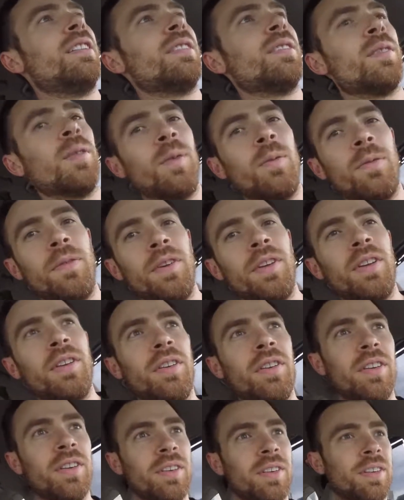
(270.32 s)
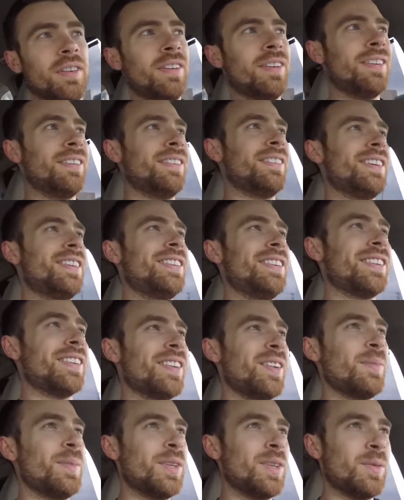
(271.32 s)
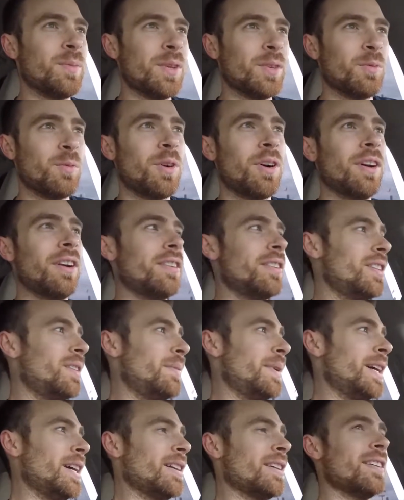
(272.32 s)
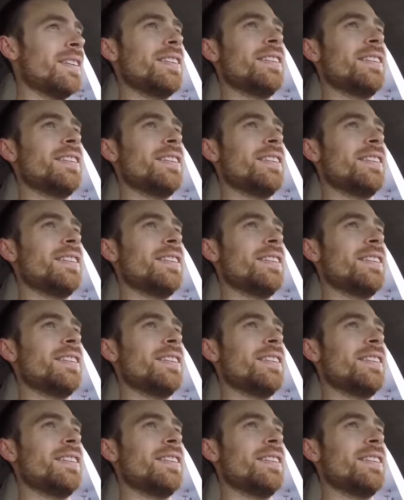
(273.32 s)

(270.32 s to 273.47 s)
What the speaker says: So hopefully there isn't going to be too much water in the back.